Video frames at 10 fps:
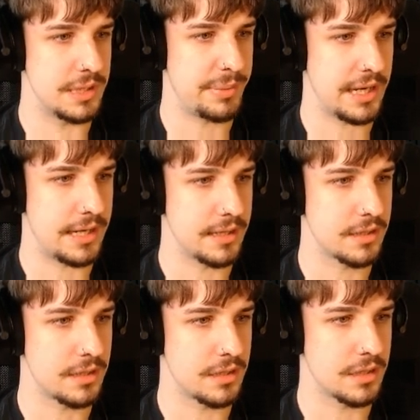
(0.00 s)
the
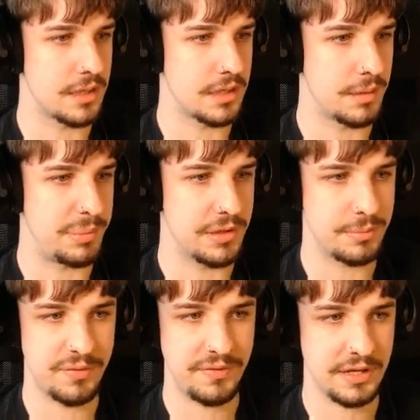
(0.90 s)
pack, build-up
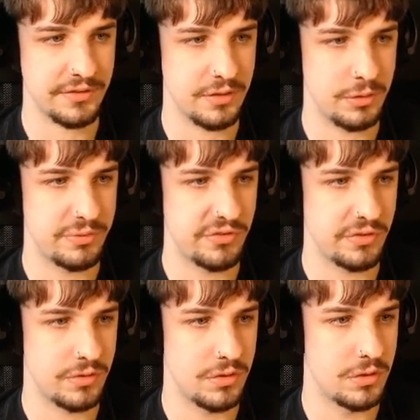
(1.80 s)
effects loops.